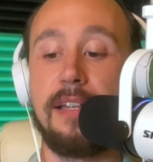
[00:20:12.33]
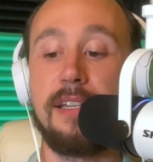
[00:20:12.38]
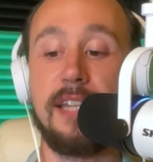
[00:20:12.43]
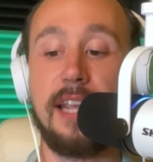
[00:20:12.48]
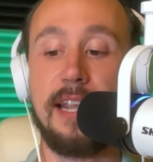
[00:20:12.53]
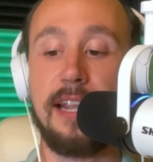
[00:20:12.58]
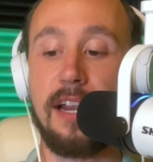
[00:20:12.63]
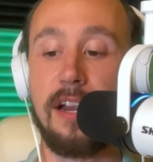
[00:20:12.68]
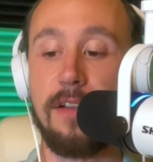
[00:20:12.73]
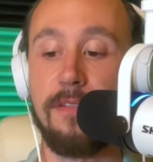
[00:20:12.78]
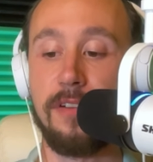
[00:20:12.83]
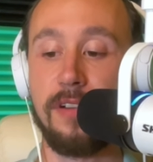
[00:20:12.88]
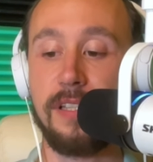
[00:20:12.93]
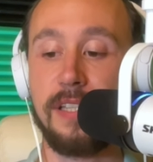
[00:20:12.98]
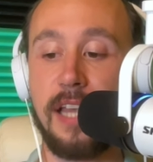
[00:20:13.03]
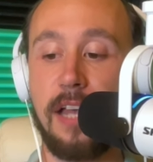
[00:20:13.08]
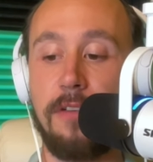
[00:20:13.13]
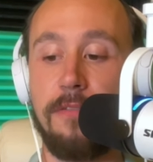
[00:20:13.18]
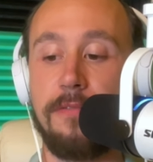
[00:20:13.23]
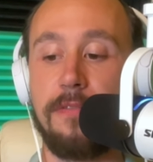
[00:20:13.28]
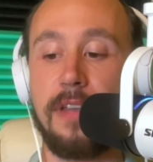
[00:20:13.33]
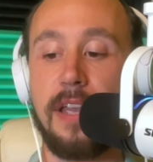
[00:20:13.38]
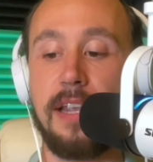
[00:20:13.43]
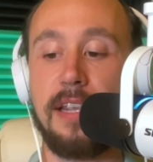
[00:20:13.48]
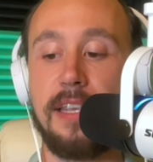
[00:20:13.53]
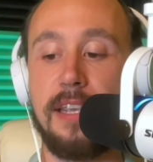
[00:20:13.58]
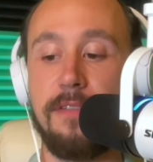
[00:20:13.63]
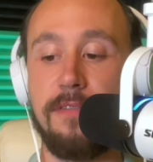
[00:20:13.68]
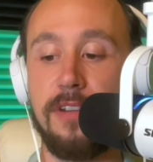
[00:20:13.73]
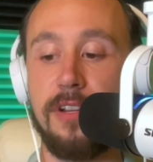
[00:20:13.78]
Take care of yourself
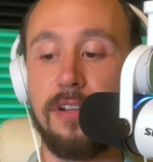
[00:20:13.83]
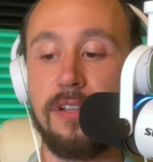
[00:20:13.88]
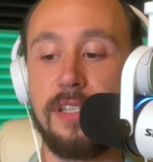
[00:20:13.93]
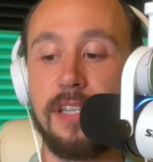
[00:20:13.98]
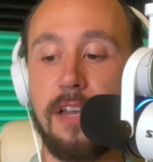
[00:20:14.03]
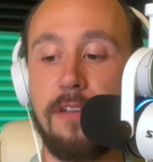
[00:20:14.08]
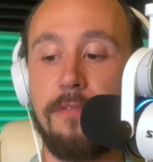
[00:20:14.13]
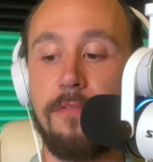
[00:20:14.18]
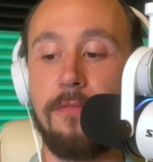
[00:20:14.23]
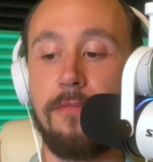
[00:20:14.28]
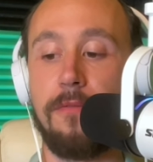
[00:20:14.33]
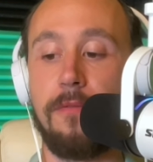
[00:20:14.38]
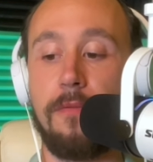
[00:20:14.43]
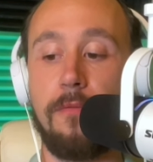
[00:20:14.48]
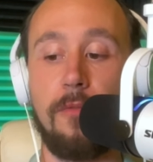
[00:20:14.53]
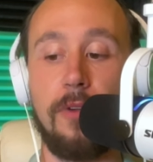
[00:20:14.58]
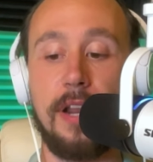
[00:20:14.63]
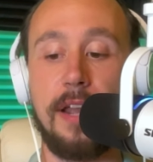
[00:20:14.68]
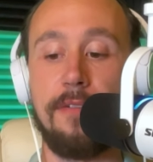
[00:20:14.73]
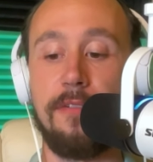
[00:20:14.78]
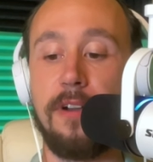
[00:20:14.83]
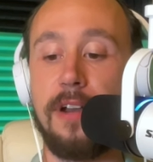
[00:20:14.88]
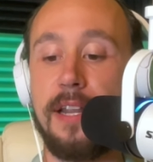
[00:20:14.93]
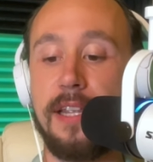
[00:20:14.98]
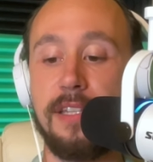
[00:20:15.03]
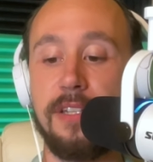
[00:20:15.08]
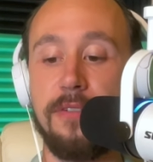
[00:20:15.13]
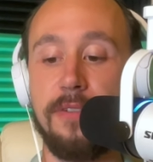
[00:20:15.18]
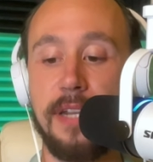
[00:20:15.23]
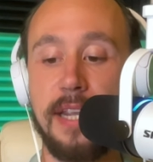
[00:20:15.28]
and give to yourself whatever it
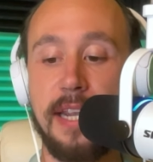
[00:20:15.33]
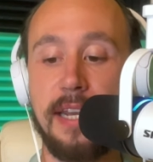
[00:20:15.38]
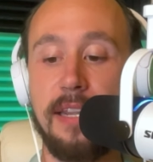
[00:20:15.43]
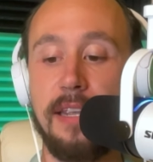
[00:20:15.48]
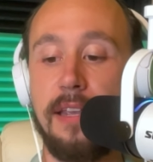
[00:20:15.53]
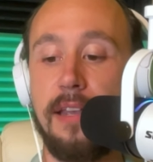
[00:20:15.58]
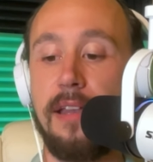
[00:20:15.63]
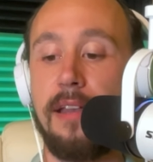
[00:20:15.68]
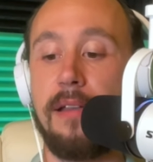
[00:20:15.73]
is you need.